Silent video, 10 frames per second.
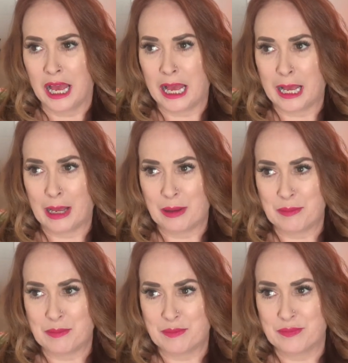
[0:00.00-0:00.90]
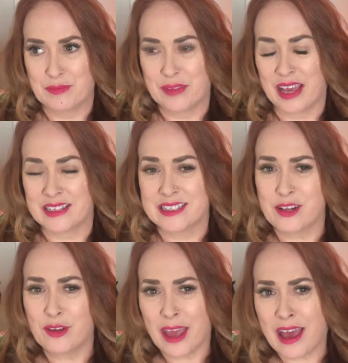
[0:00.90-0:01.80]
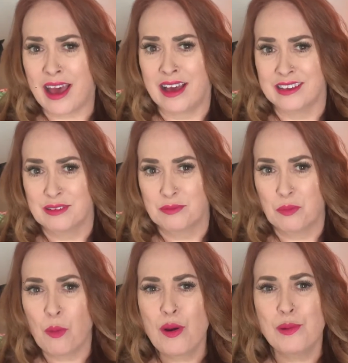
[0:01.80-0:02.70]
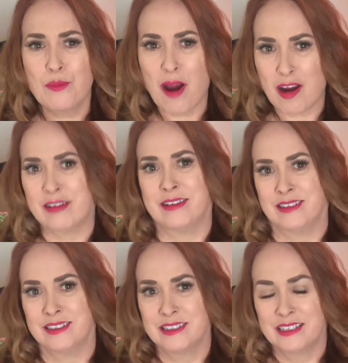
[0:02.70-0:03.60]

And so, yeah, more Martin,